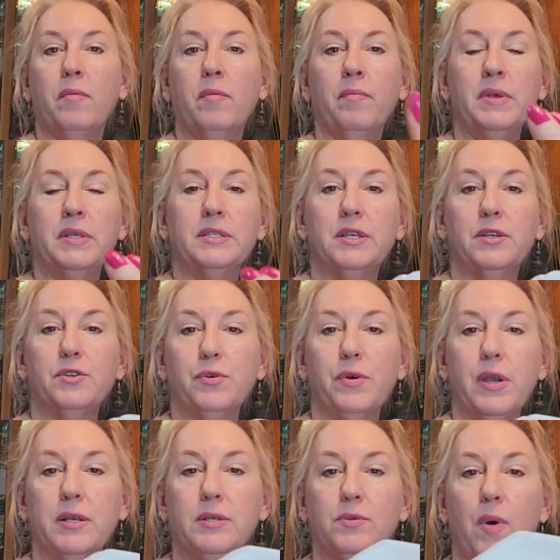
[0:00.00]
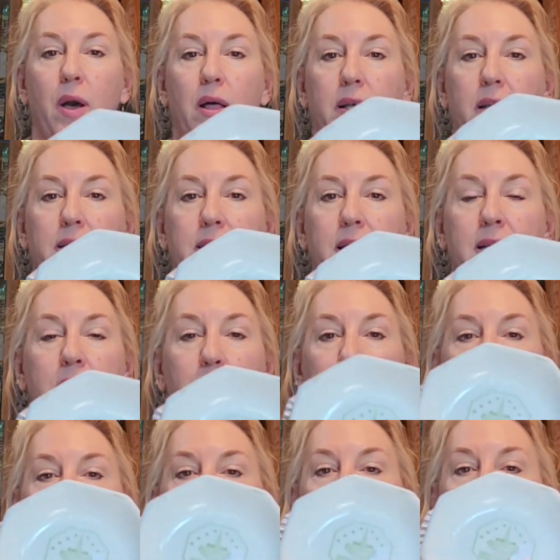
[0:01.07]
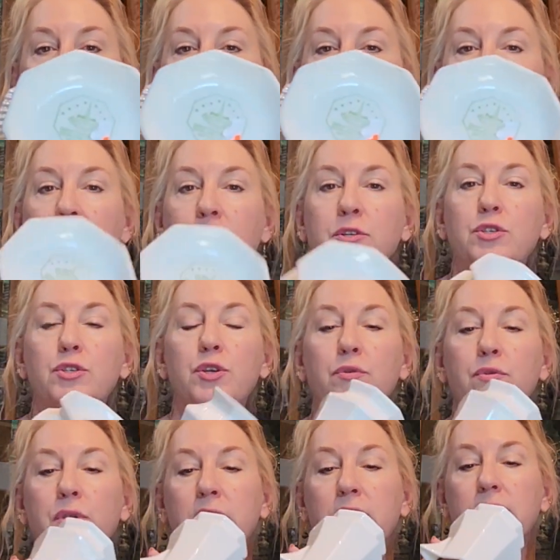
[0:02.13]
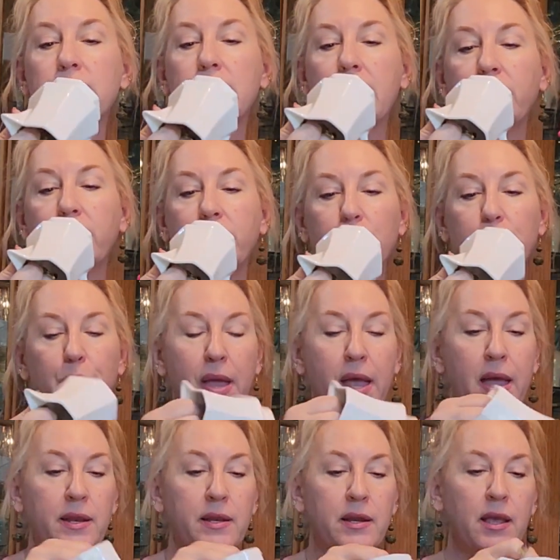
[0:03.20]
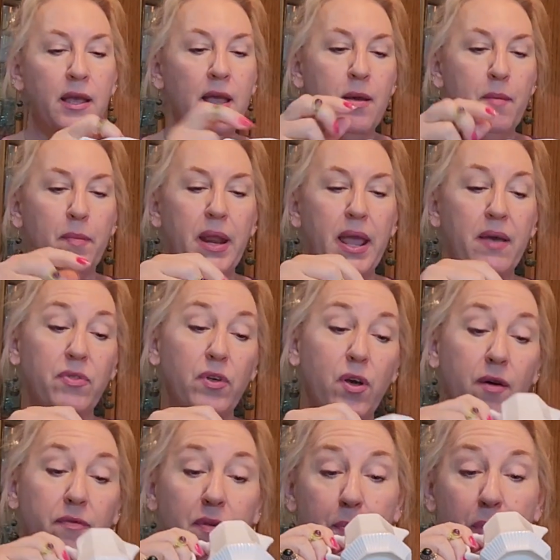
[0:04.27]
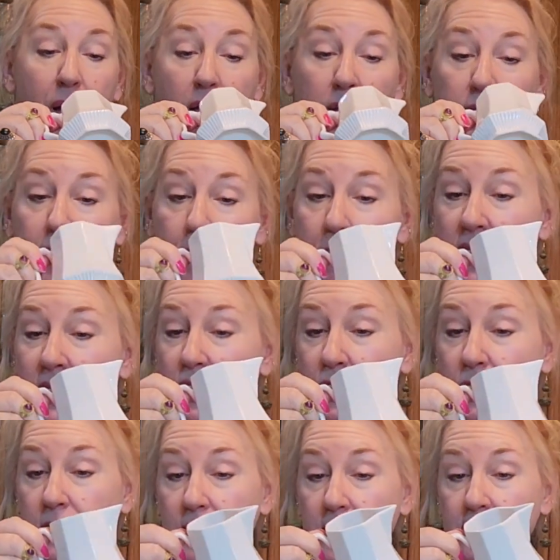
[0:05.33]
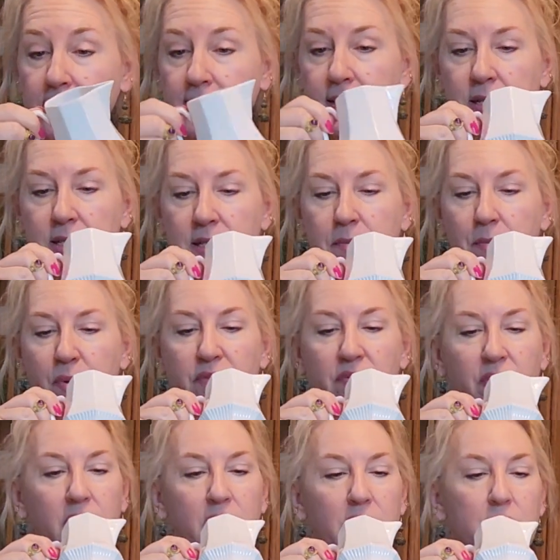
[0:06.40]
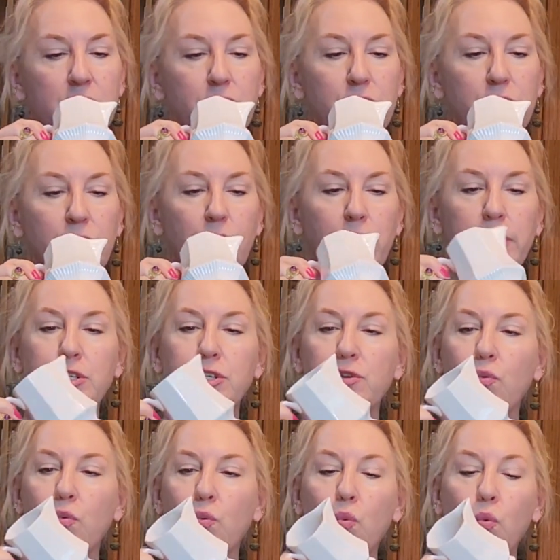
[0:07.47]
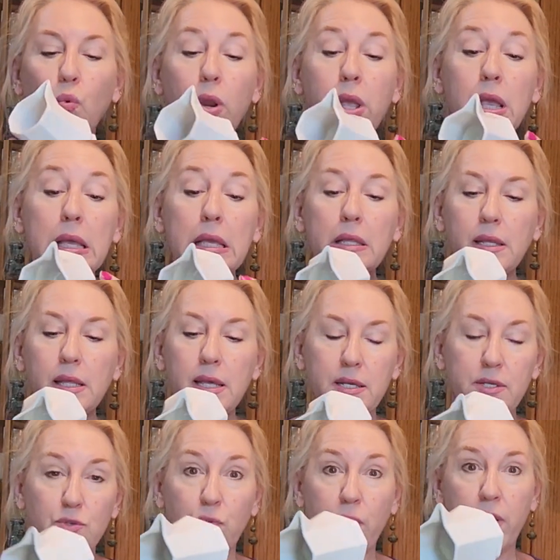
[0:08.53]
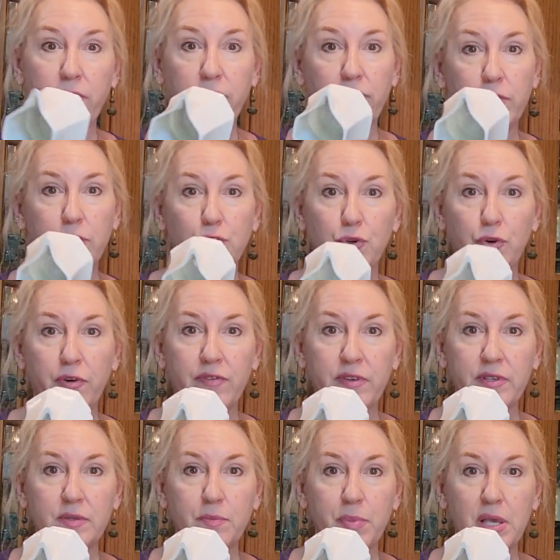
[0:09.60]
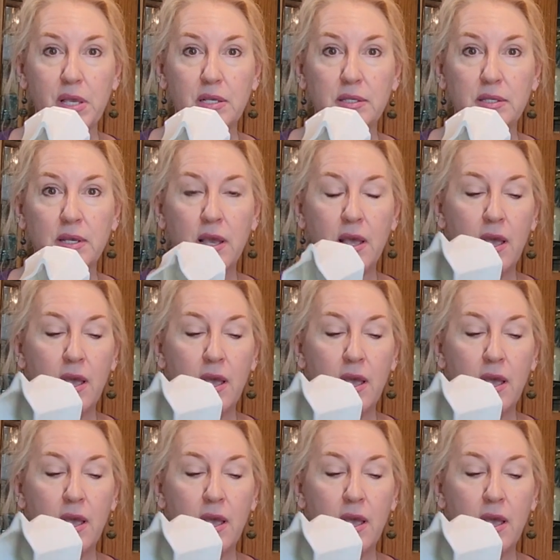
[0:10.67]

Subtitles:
mid-century as well. It's Independence ironstone and it's out of Japan. But I have the coffee pot that matches this, and it's in perfect condition, which really is rare for a service piece.